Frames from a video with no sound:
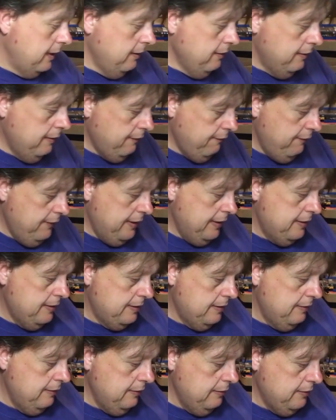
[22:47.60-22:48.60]
go.
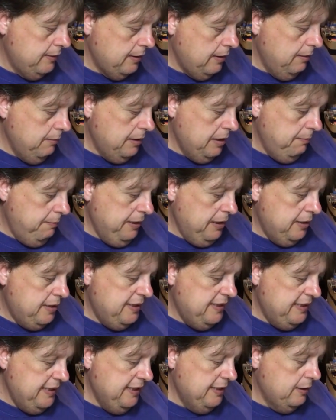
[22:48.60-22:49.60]
Those are my
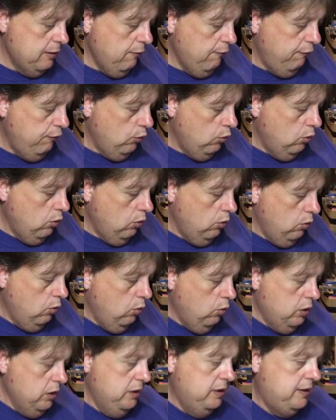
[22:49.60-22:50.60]
purchases for
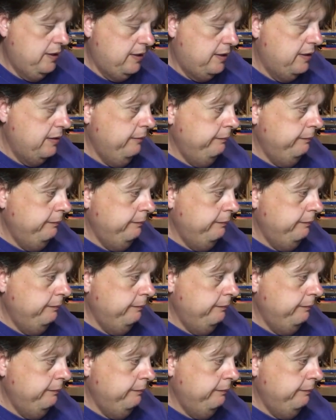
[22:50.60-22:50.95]
August.